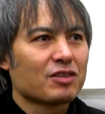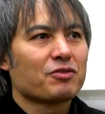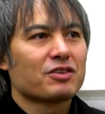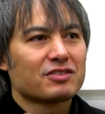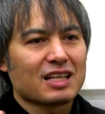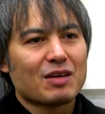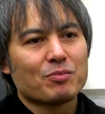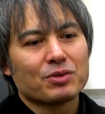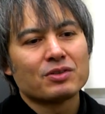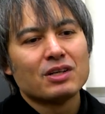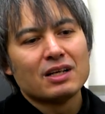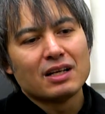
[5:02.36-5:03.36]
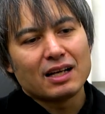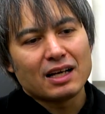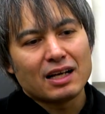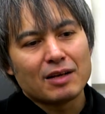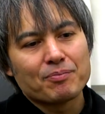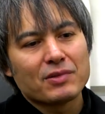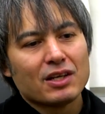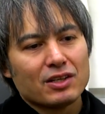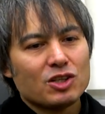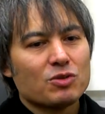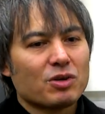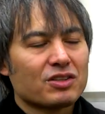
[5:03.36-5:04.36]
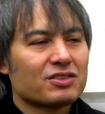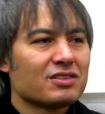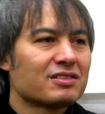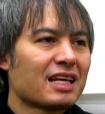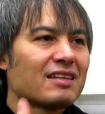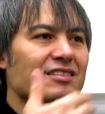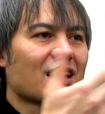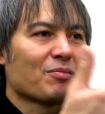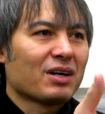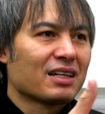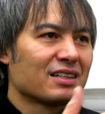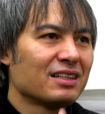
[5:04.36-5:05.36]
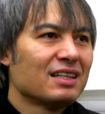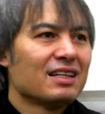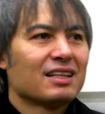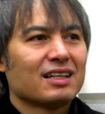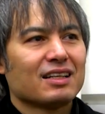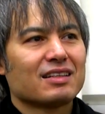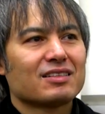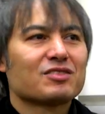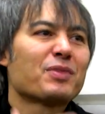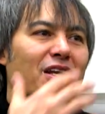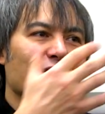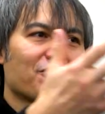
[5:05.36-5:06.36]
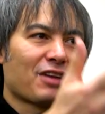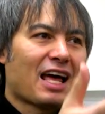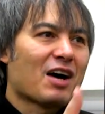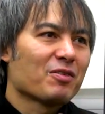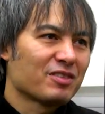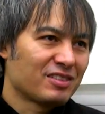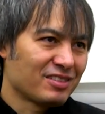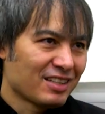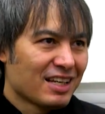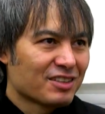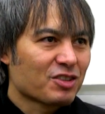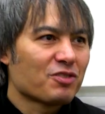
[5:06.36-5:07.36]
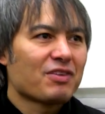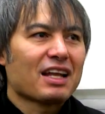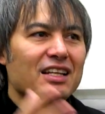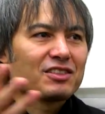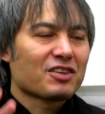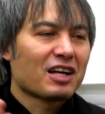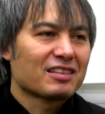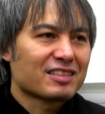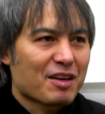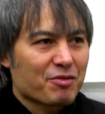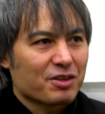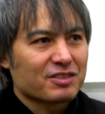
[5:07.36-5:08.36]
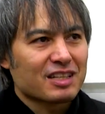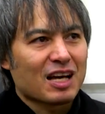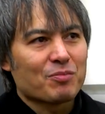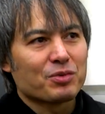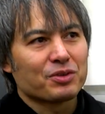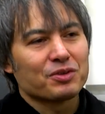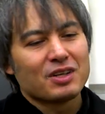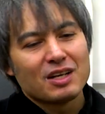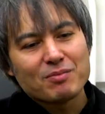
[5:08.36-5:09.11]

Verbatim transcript: So, for example, um, you want to send someone uh, the smell of flowers. So, Valentine's Day, for example,